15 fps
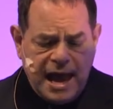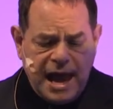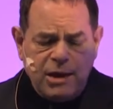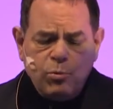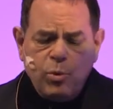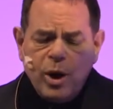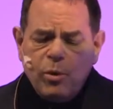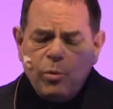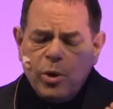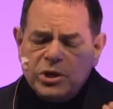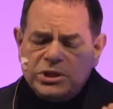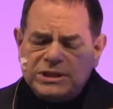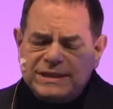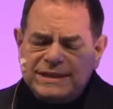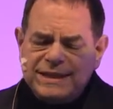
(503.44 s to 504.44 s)
And where we're
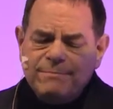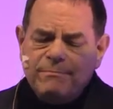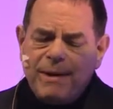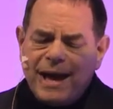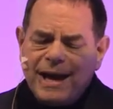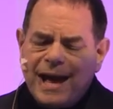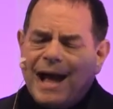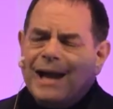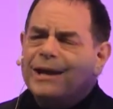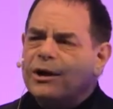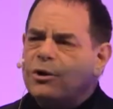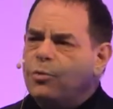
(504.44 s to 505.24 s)
symbiotic